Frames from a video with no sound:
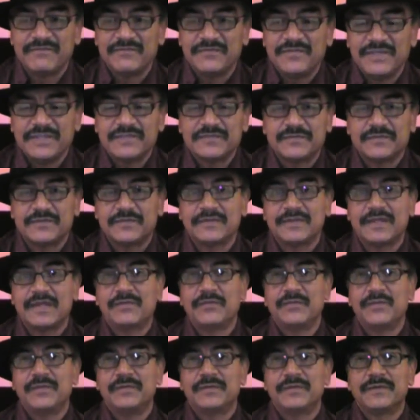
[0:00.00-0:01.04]
fish from
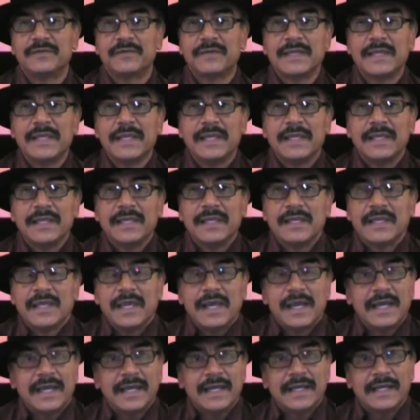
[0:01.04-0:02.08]
that river.
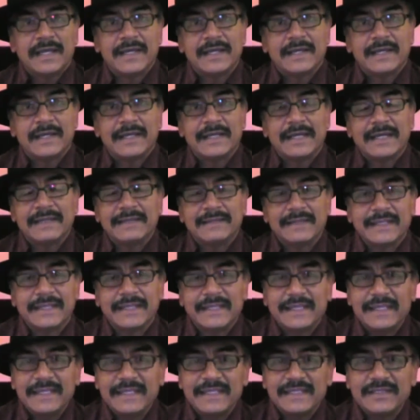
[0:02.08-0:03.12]
And the
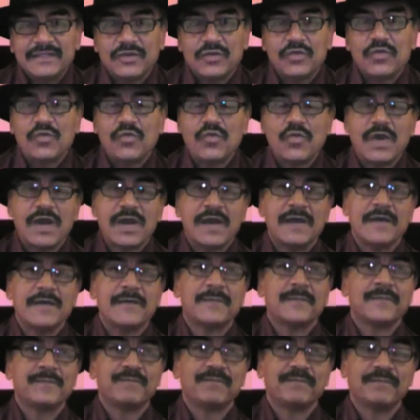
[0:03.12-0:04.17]
kid who
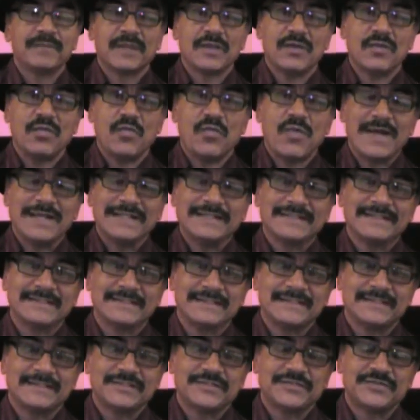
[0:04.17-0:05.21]
was in
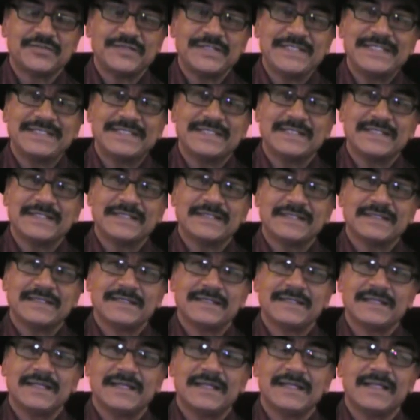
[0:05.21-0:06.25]
the street,
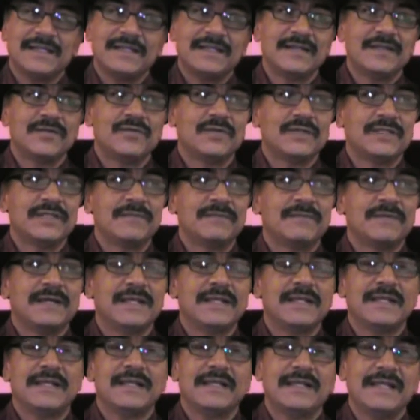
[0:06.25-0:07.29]
and then in
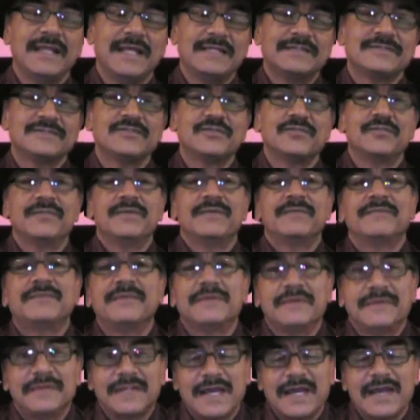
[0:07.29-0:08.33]
Guatemala, last
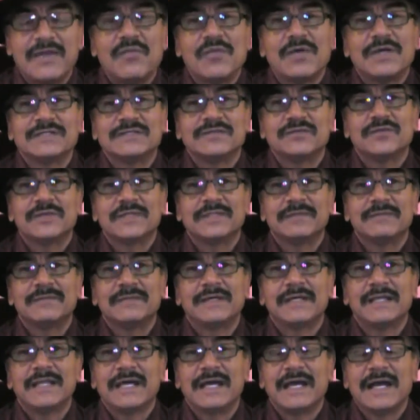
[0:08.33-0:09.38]
November, I was in
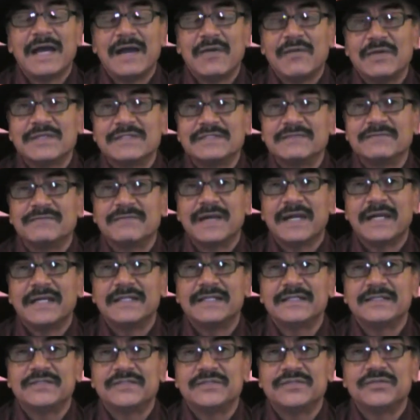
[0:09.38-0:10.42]
Guatemala. I was
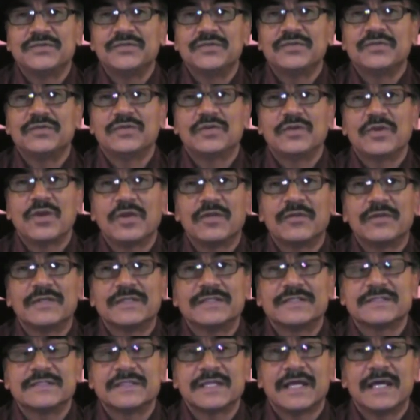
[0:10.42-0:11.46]
invited to
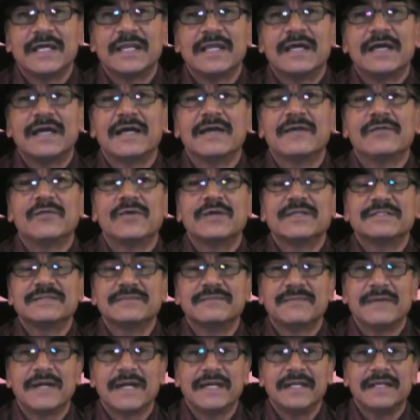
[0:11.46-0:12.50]
Congress, and I was
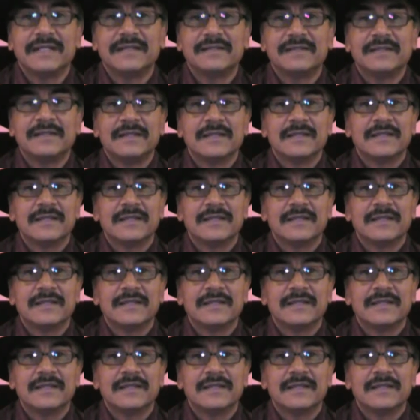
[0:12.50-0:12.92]
invited